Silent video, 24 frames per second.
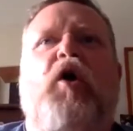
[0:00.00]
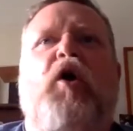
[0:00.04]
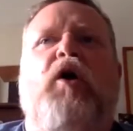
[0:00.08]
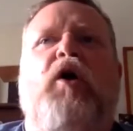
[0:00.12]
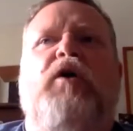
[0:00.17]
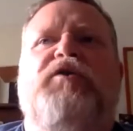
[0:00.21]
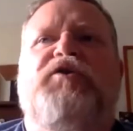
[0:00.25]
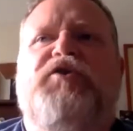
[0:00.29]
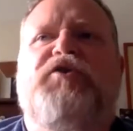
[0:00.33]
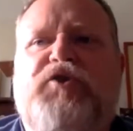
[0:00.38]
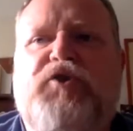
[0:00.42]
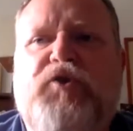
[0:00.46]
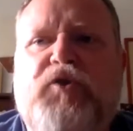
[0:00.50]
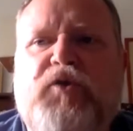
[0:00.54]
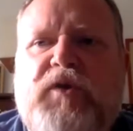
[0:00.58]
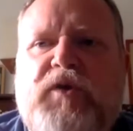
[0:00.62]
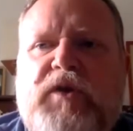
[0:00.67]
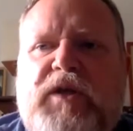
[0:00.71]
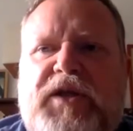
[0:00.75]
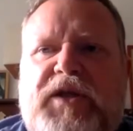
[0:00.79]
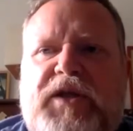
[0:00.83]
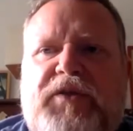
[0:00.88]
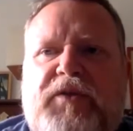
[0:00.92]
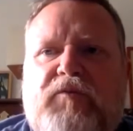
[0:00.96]
are
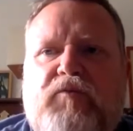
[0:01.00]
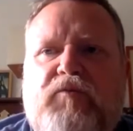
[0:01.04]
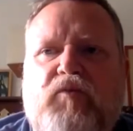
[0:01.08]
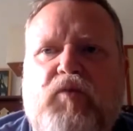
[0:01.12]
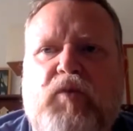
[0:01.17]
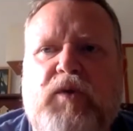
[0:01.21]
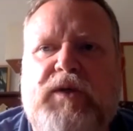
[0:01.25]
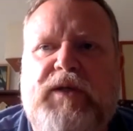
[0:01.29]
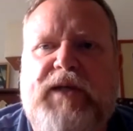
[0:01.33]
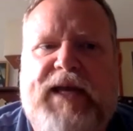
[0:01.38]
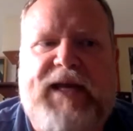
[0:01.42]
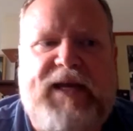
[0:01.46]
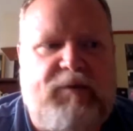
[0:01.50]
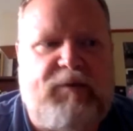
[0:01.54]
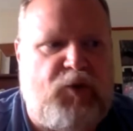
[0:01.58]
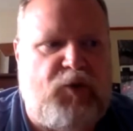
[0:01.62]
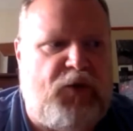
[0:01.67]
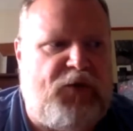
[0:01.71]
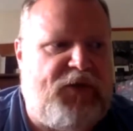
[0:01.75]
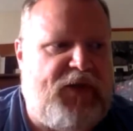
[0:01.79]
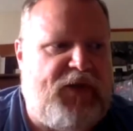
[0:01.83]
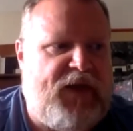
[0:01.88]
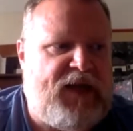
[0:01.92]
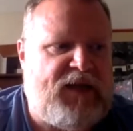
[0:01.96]
certainly
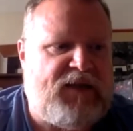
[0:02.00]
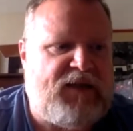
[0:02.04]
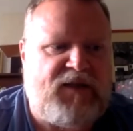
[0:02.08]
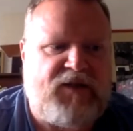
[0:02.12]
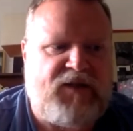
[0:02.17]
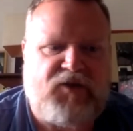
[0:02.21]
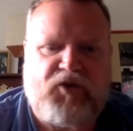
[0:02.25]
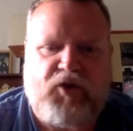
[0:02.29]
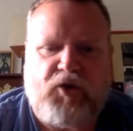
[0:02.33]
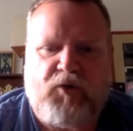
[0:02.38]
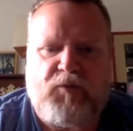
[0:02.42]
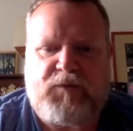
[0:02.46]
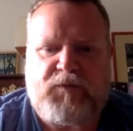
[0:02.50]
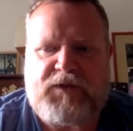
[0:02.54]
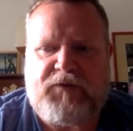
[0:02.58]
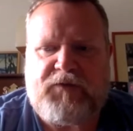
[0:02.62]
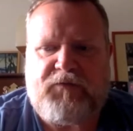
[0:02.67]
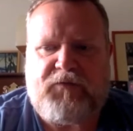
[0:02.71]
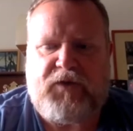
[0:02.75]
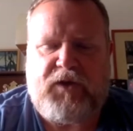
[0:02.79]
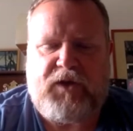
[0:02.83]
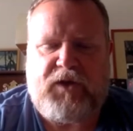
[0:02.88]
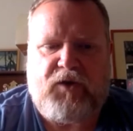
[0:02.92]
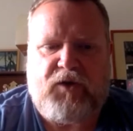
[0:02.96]
relatable things in terms of,
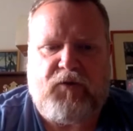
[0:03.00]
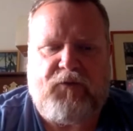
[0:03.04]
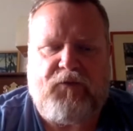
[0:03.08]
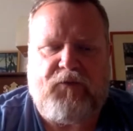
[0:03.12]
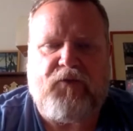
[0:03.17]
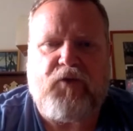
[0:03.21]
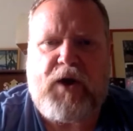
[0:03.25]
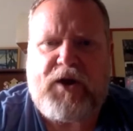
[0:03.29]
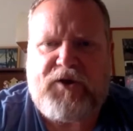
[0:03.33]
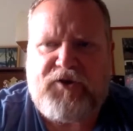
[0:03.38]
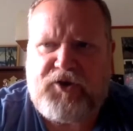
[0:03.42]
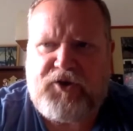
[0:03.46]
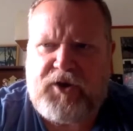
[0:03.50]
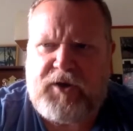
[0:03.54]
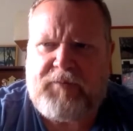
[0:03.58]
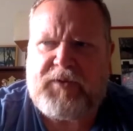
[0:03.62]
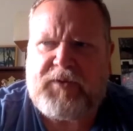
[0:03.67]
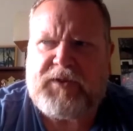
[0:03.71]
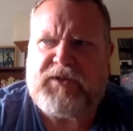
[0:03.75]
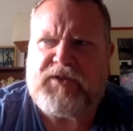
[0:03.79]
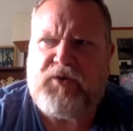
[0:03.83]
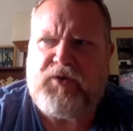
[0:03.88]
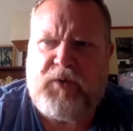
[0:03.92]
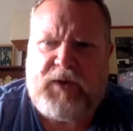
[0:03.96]
you know, friendship
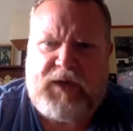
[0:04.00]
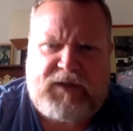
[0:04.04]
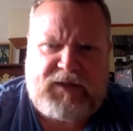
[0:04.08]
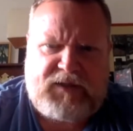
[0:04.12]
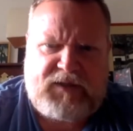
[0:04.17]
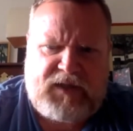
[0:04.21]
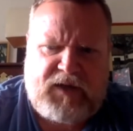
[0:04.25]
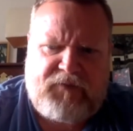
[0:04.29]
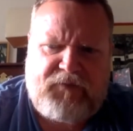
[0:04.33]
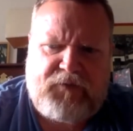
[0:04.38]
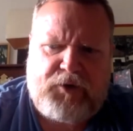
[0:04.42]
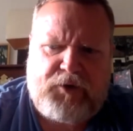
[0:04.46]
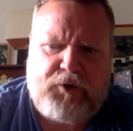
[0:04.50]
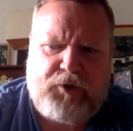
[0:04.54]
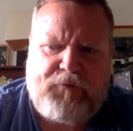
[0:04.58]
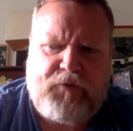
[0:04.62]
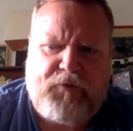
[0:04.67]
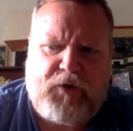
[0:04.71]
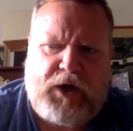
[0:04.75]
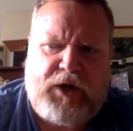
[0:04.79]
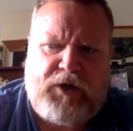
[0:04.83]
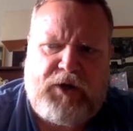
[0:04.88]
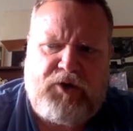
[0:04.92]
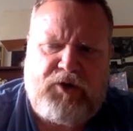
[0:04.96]
and doing stuff for your
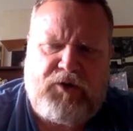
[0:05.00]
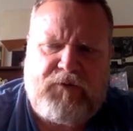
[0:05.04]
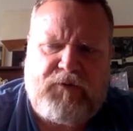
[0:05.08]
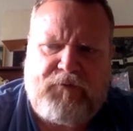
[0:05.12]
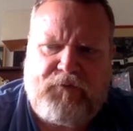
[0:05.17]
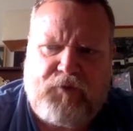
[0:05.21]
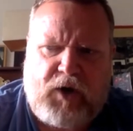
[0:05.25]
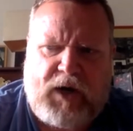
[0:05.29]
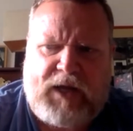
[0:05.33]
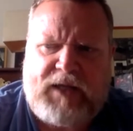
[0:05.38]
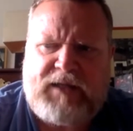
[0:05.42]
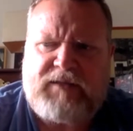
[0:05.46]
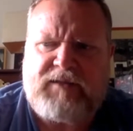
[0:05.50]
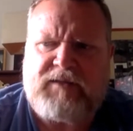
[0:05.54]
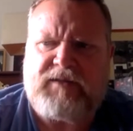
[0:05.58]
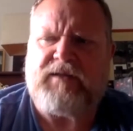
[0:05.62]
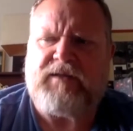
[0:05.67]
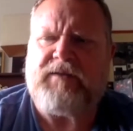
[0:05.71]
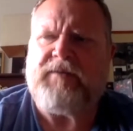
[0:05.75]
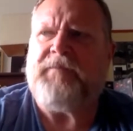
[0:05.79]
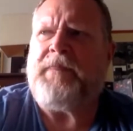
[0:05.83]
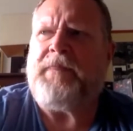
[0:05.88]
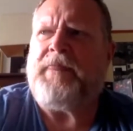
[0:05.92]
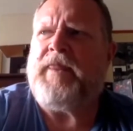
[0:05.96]
friends
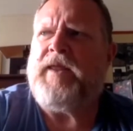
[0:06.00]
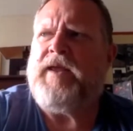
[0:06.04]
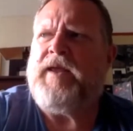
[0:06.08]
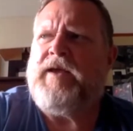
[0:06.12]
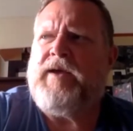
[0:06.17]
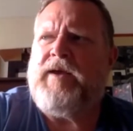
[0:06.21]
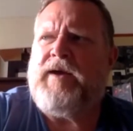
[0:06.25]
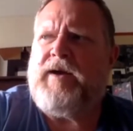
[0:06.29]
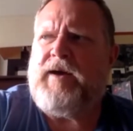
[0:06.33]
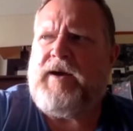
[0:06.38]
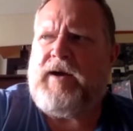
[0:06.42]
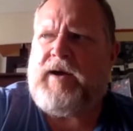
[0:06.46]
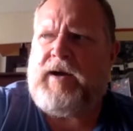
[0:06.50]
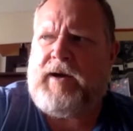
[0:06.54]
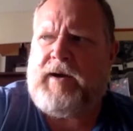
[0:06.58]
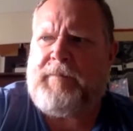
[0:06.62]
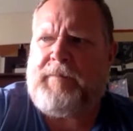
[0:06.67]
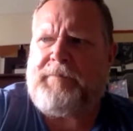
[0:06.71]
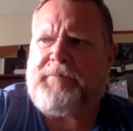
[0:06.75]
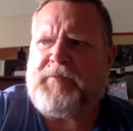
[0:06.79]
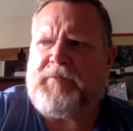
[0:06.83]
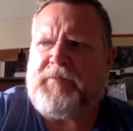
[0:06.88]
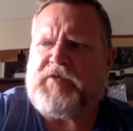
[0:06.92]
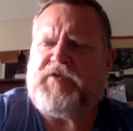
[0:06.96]
and
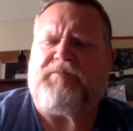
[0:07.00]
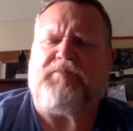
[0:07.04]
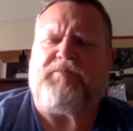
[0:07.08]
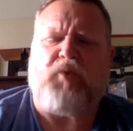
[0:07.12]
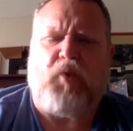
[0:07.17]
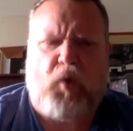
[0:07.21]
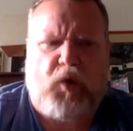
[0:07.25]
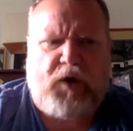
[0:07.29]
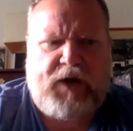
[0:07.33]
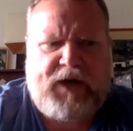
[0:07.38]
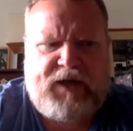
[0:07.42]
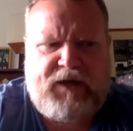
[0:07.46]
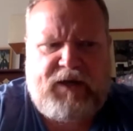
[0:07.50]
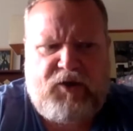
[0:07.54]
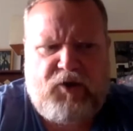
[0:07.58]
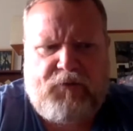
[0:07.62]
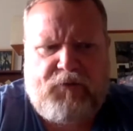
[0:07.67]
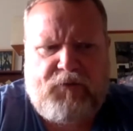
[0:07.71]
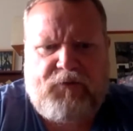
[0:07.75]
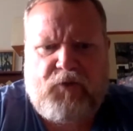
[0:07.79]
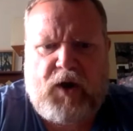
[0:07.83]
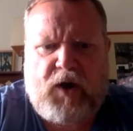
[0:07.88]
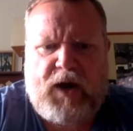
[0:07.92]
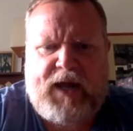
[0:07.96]
supporting your
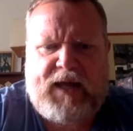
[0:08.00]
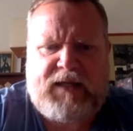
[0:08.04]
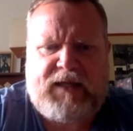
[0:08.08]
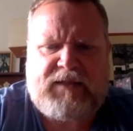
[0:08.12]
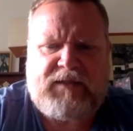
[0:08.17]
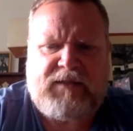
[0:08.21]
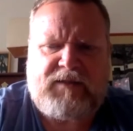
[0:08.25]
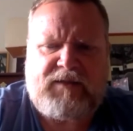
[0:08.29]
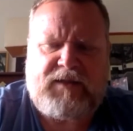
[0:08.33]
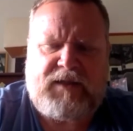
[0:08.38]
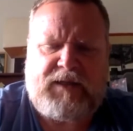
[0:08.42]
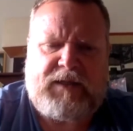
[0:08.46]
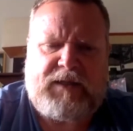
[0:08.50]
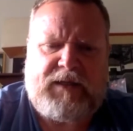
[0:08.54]
friends